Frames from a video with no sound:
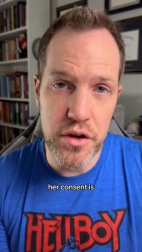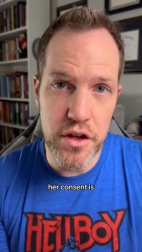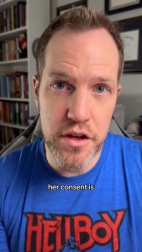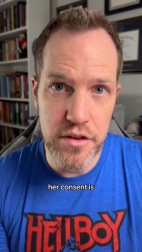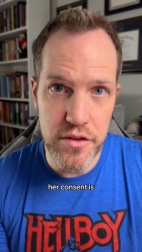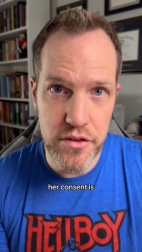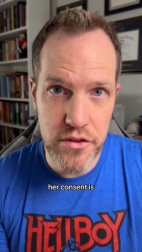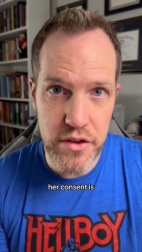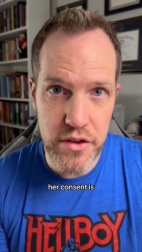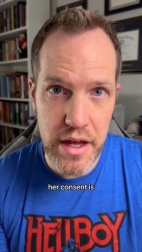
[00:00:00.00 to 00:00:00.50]

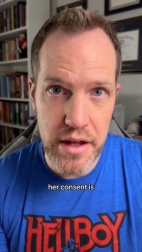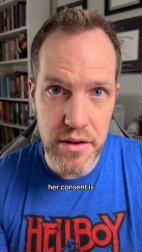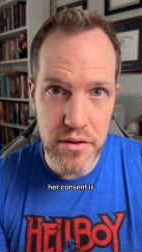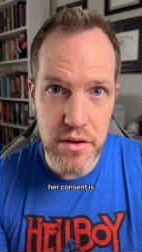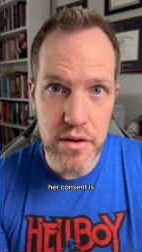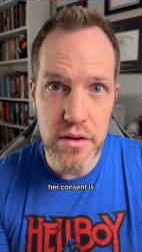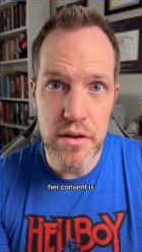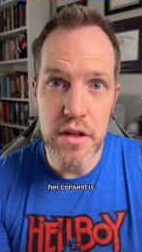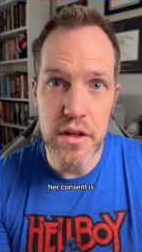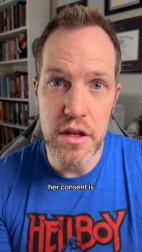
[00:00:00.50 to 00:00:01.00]

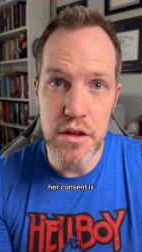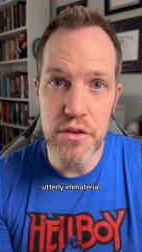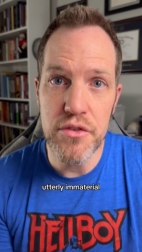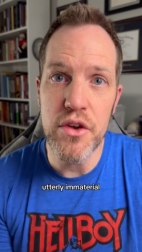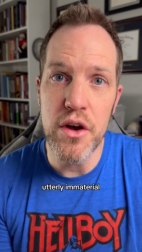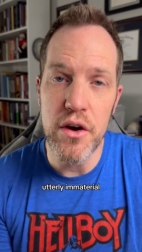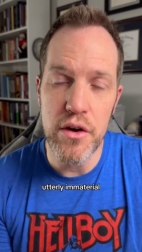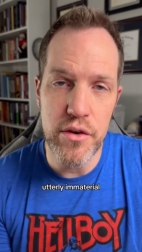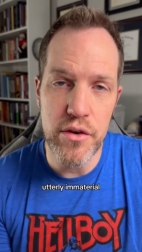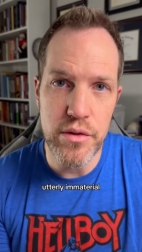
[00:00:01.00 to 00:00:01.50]
consent is
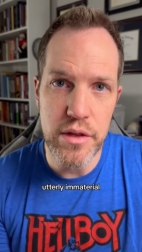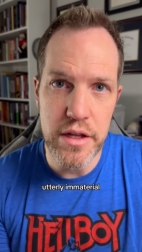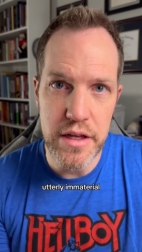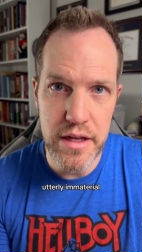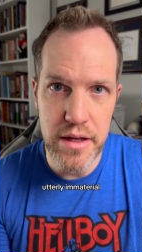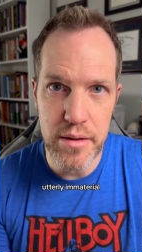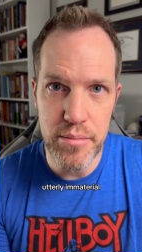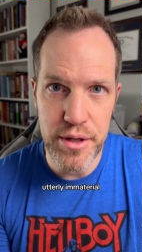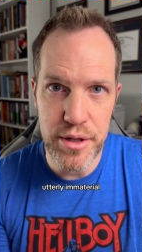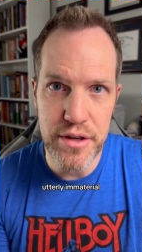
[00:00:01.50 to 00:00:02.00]
utterly
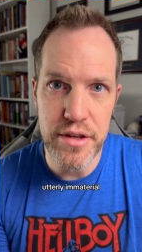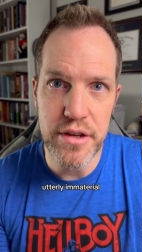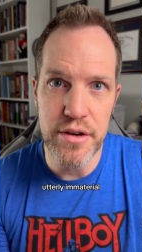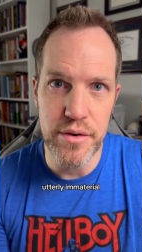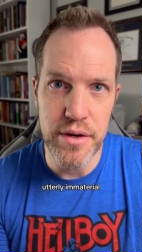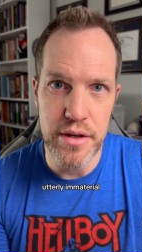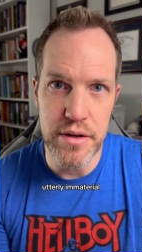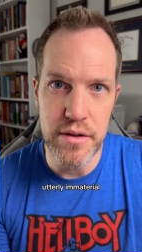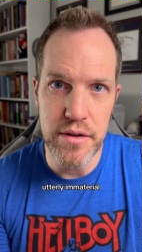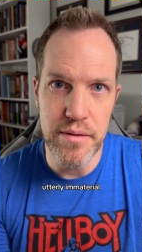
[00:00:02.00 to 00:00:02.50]

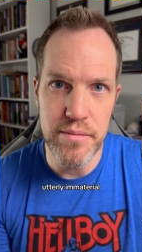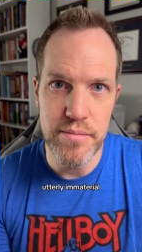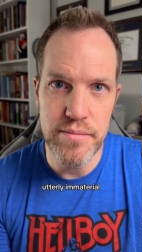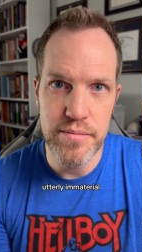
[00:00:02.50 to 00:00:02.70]
immaterial.